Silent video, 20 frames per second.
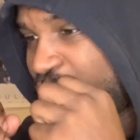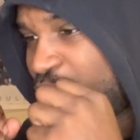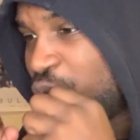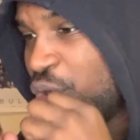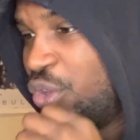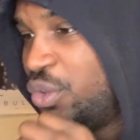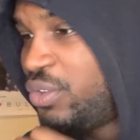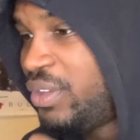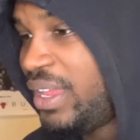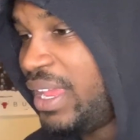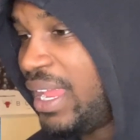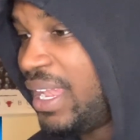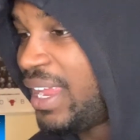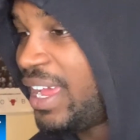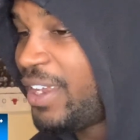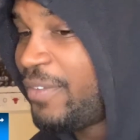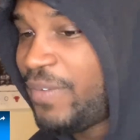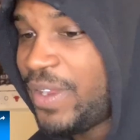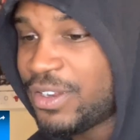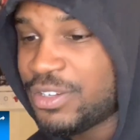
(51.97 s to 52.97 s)
You see a
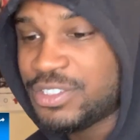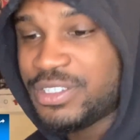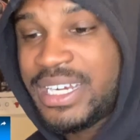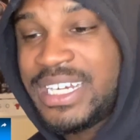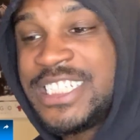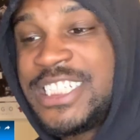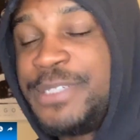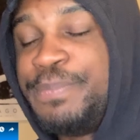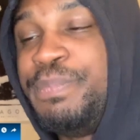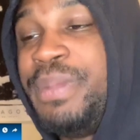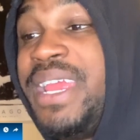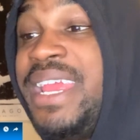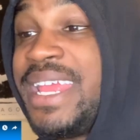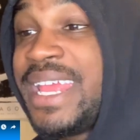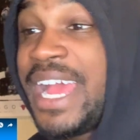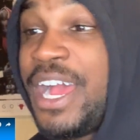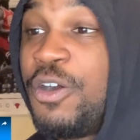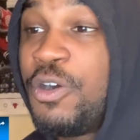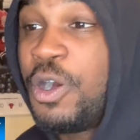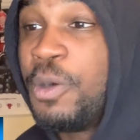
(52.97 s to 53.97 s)
lot of veterans try to speak
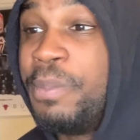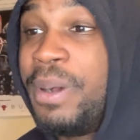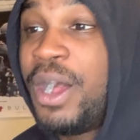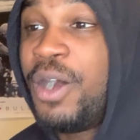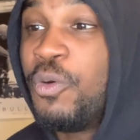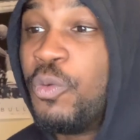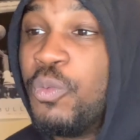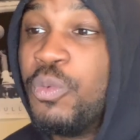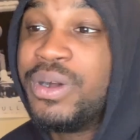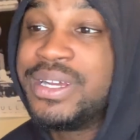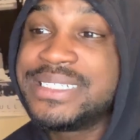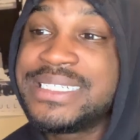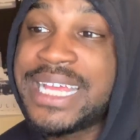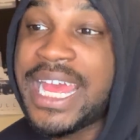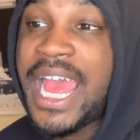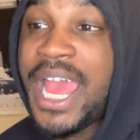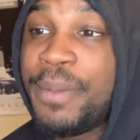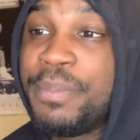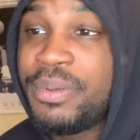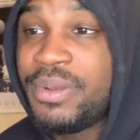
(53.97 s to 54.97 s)
out about what's
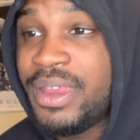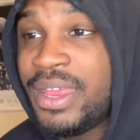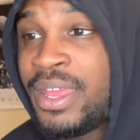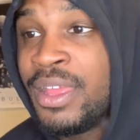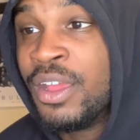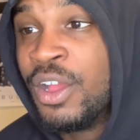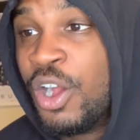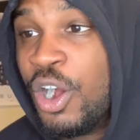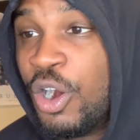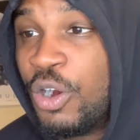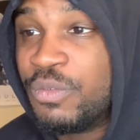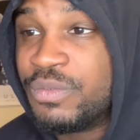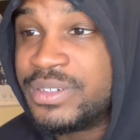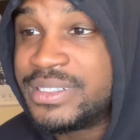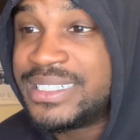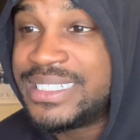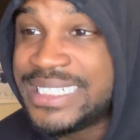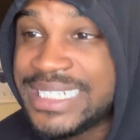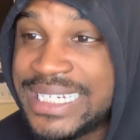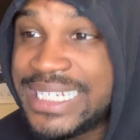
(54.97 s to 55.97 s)
happening
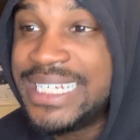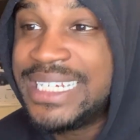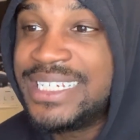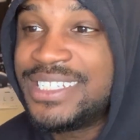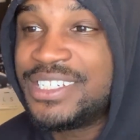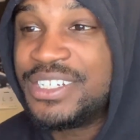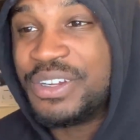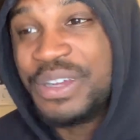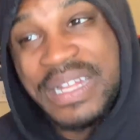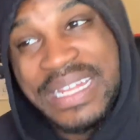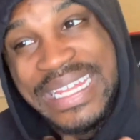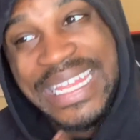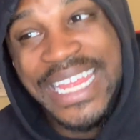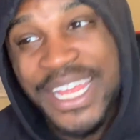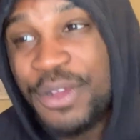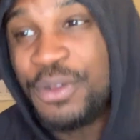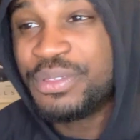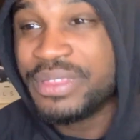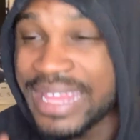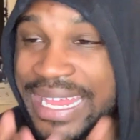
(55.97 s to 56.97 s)
overseas, you know,
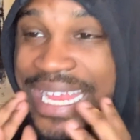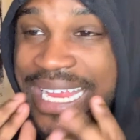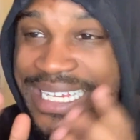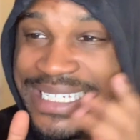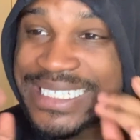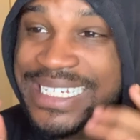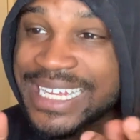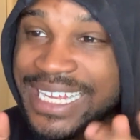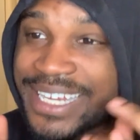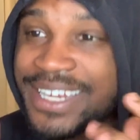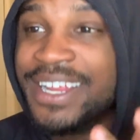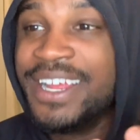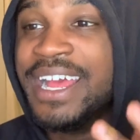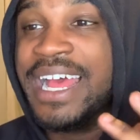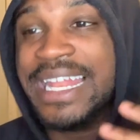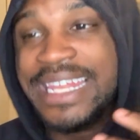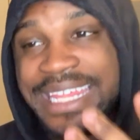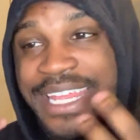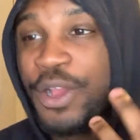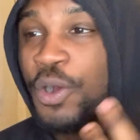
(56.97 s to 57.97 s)
illegal things that
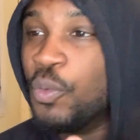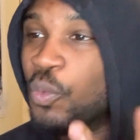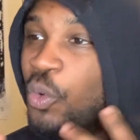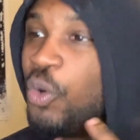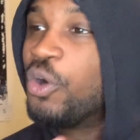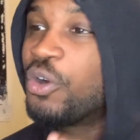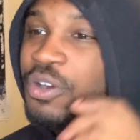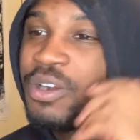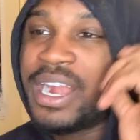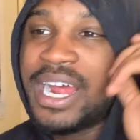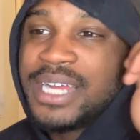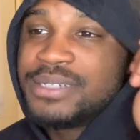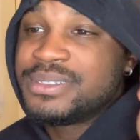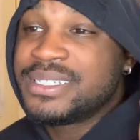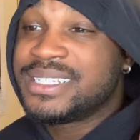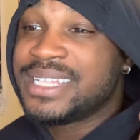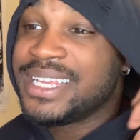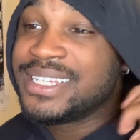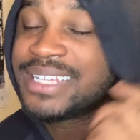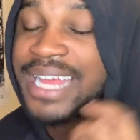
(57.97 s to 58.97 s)
illegal war crimes and
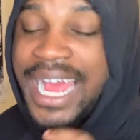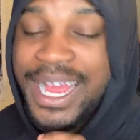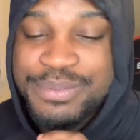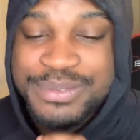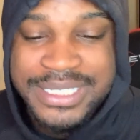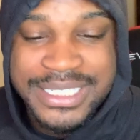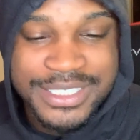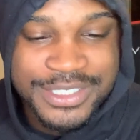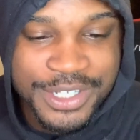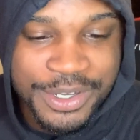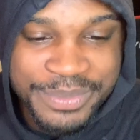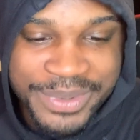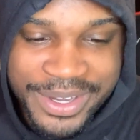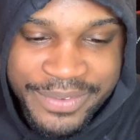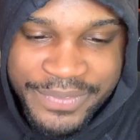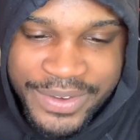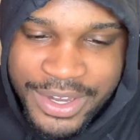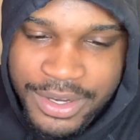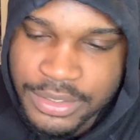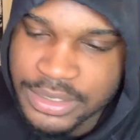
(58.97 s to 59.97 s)
things. I've seen so many
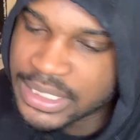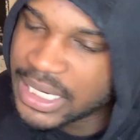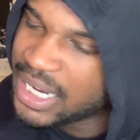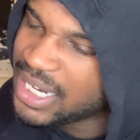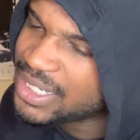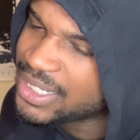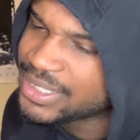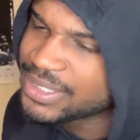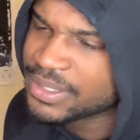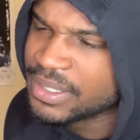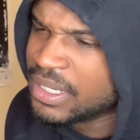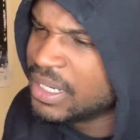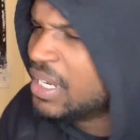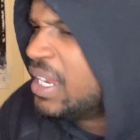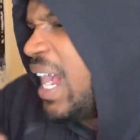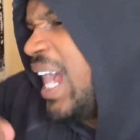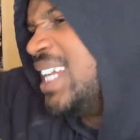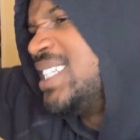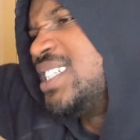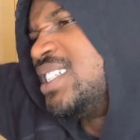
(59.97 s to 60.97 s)
videos and
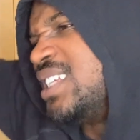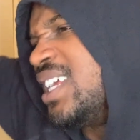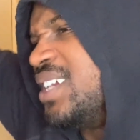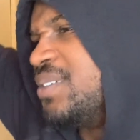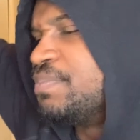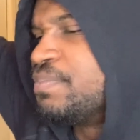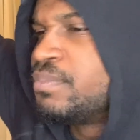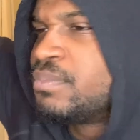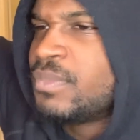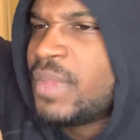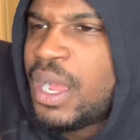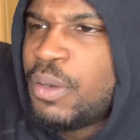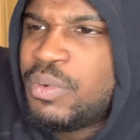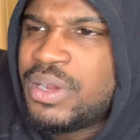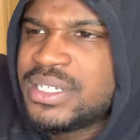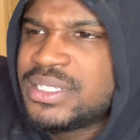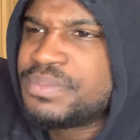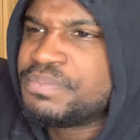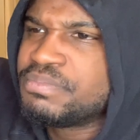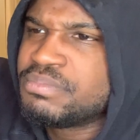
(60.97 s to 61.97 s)
I
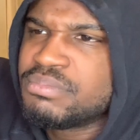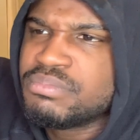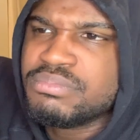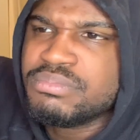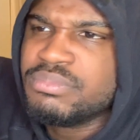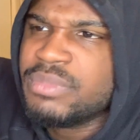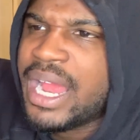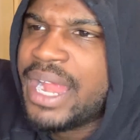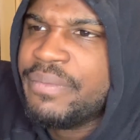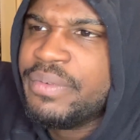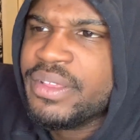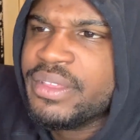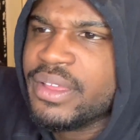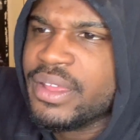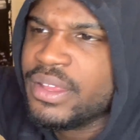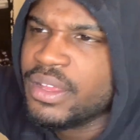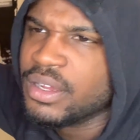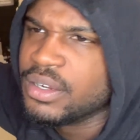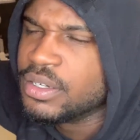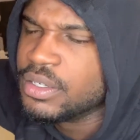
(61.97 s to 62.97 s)
watch everything,
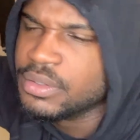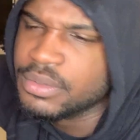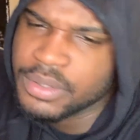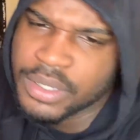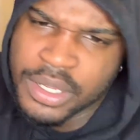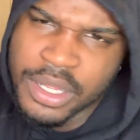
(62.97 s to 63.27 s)
y'all know.